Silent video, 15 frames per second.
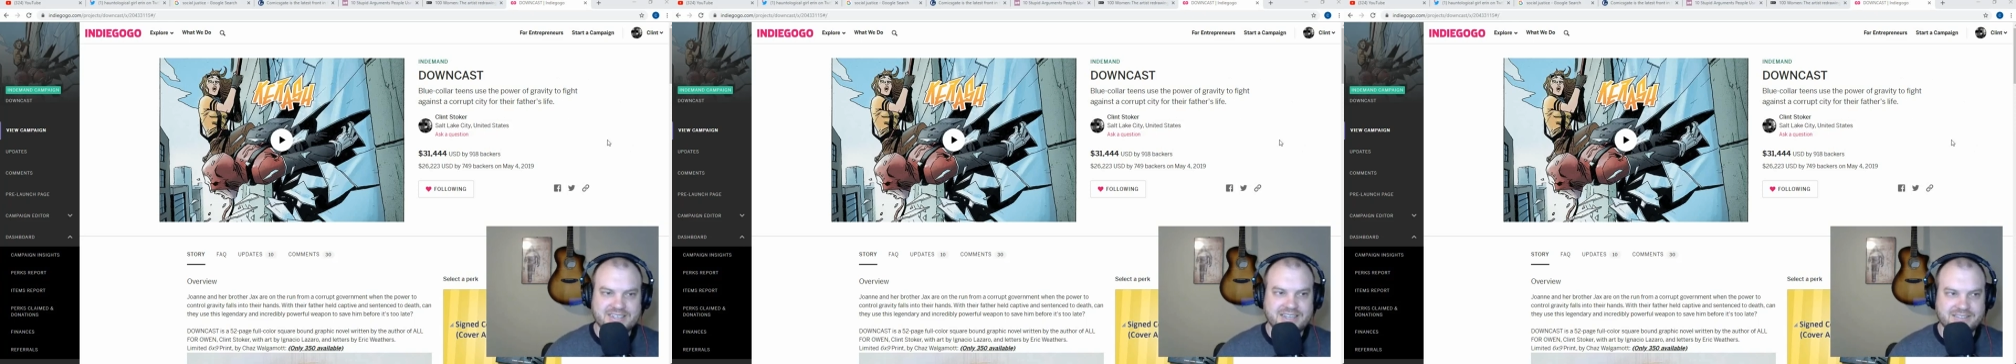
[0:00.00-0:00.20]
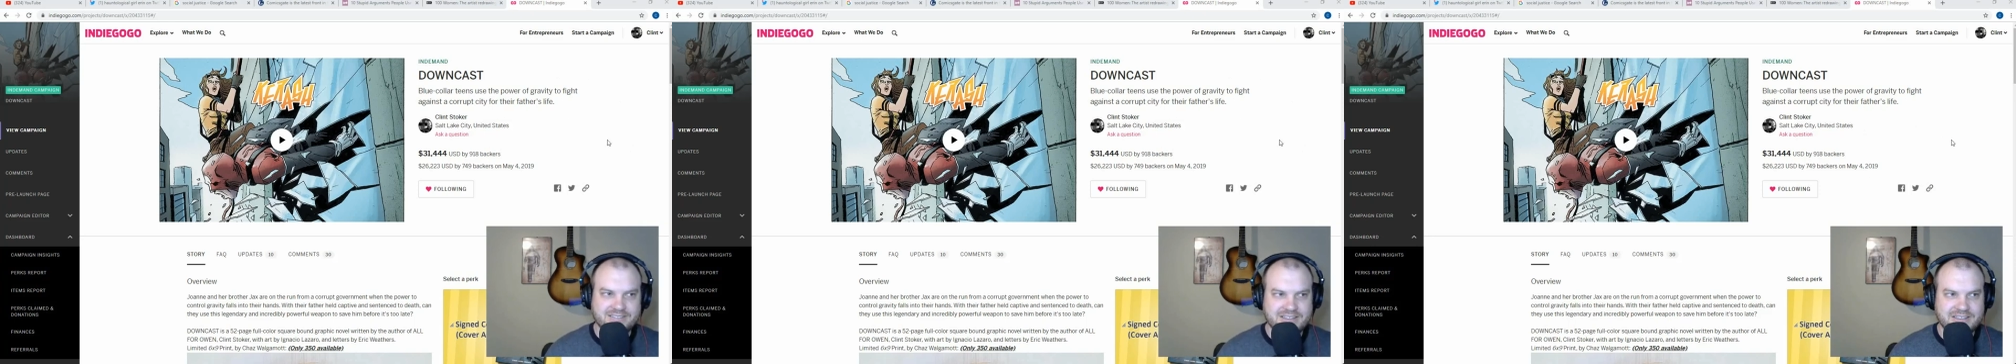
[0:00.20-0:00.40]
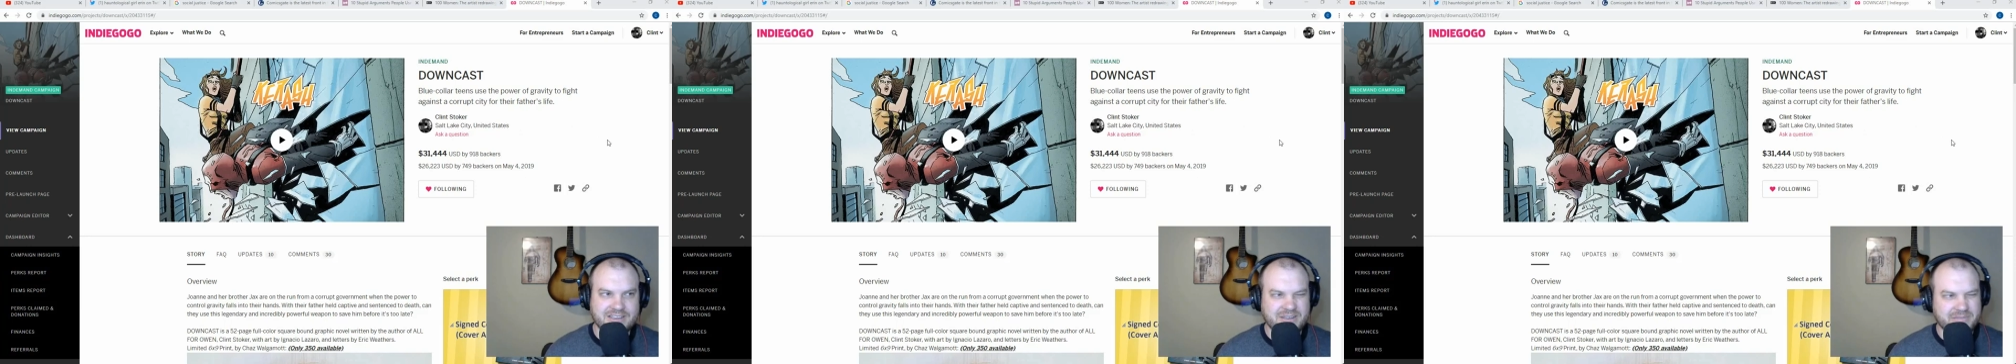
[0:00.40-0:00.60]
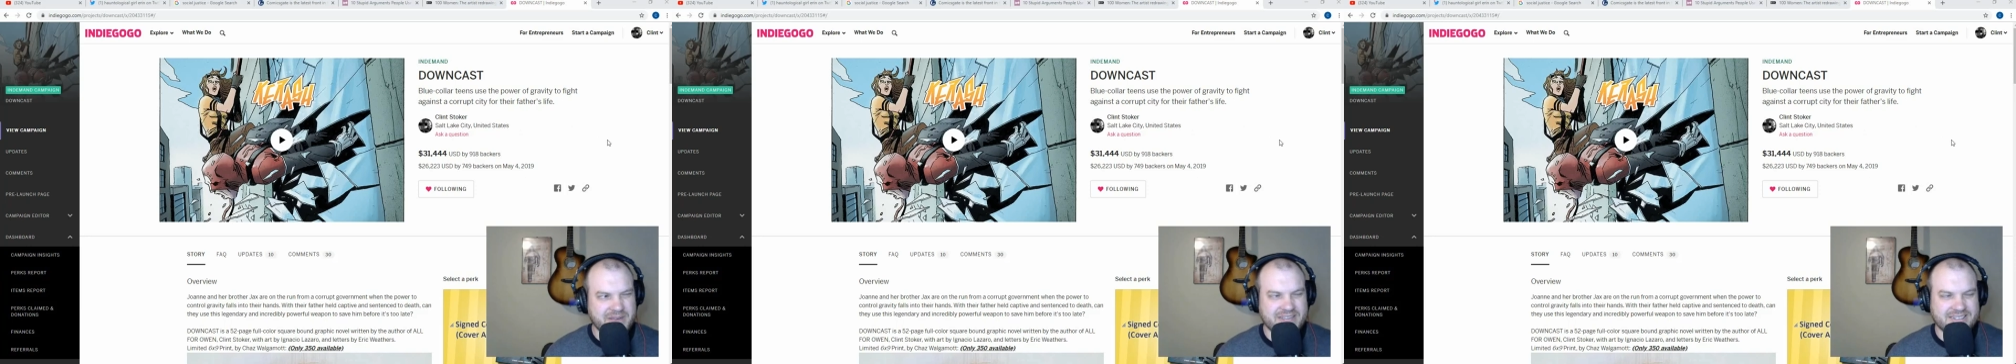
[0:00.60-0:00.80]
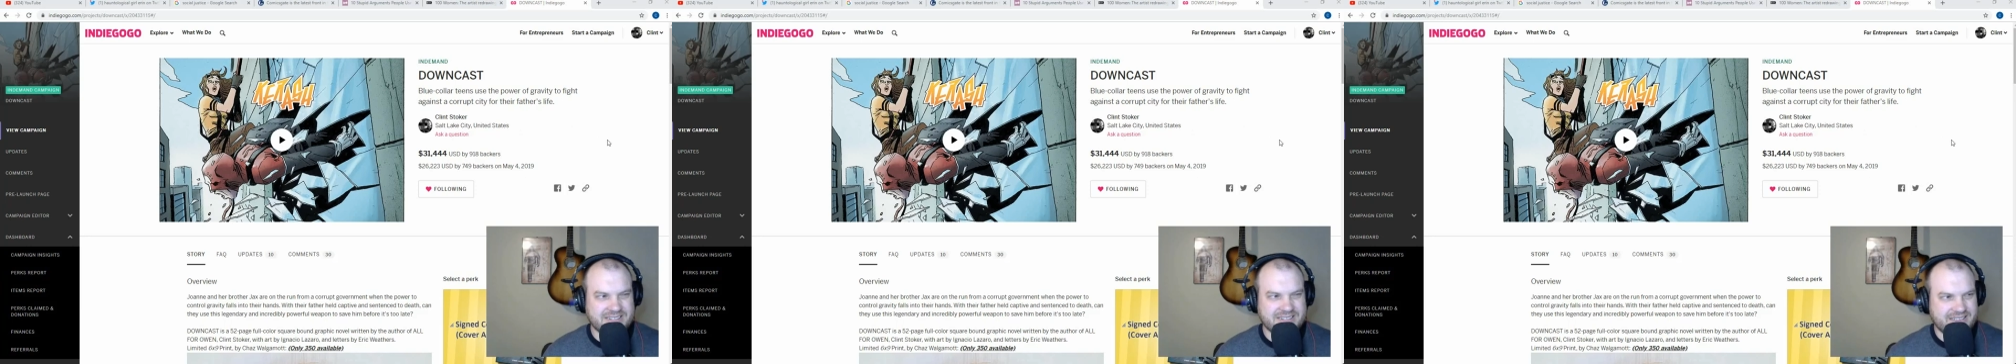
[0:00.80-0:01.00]
I think I
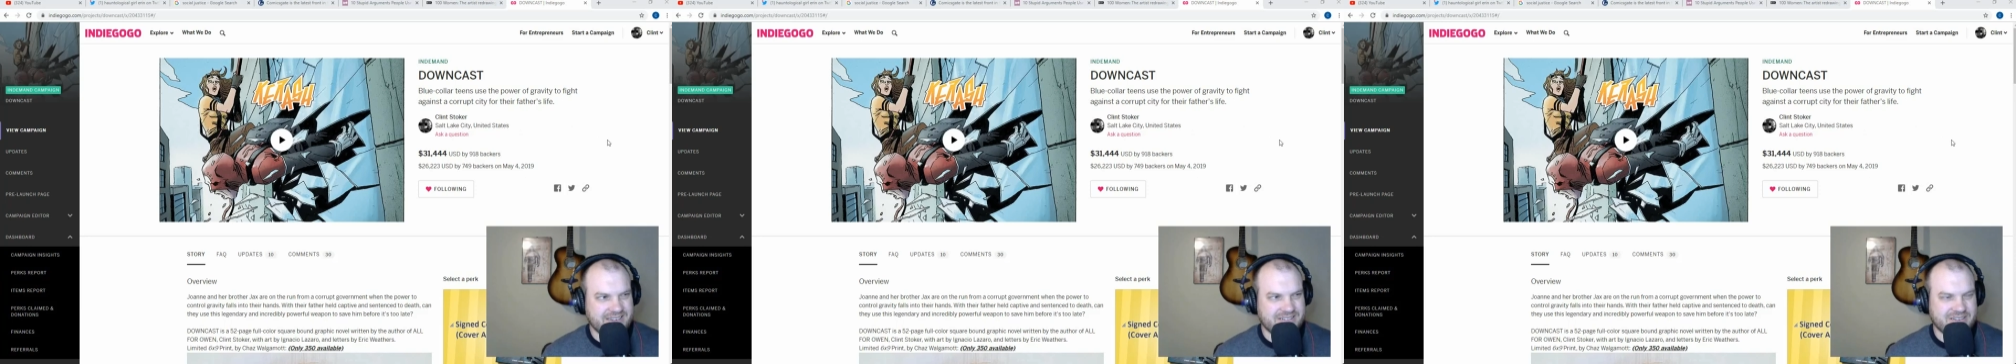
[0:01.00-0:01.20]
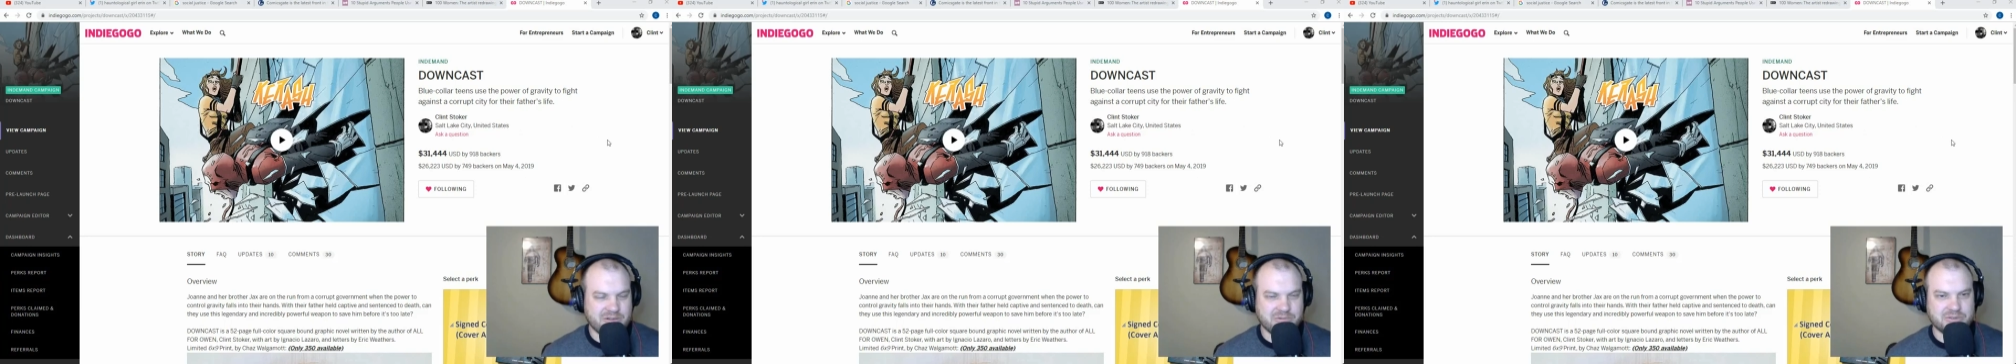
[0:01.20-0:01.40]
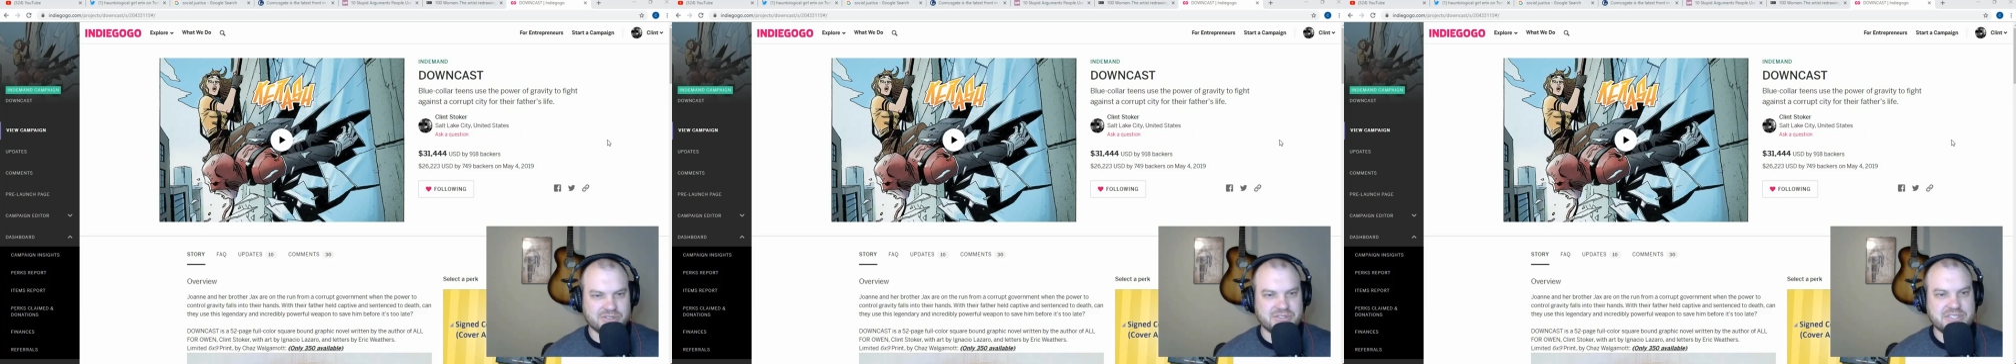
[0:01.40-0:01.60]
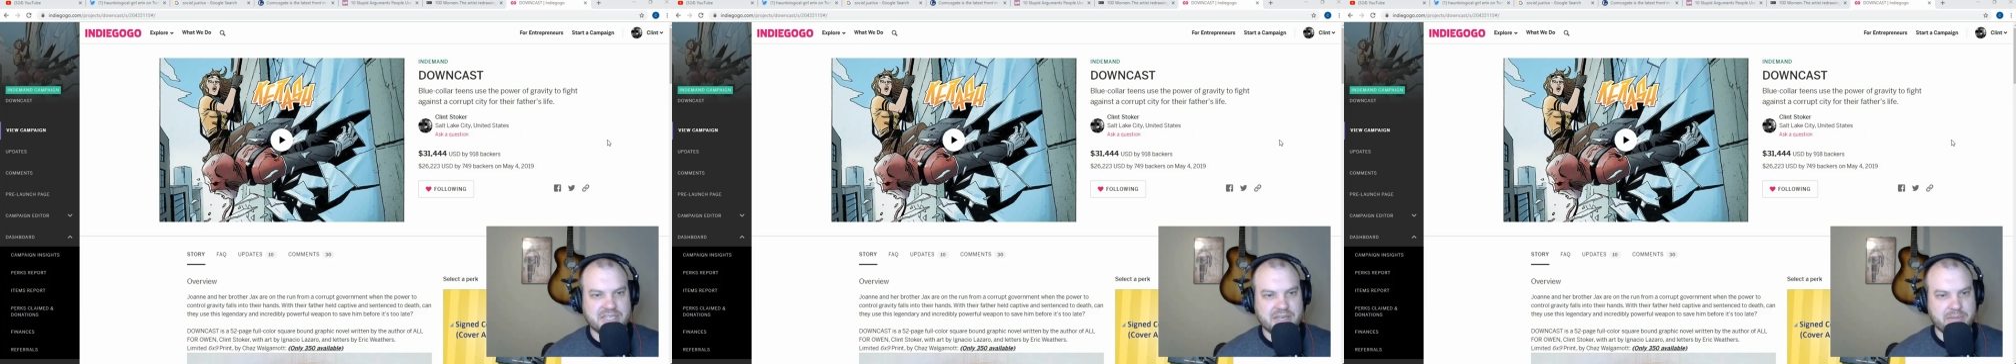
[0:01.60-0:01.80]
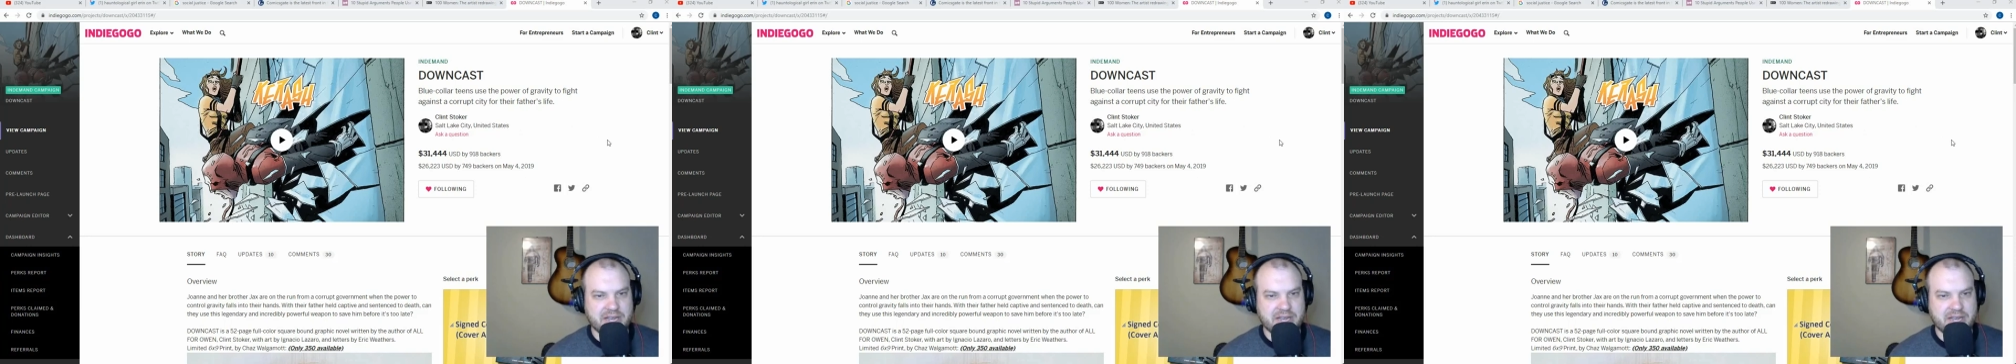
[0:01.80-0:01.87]
might, we'll see.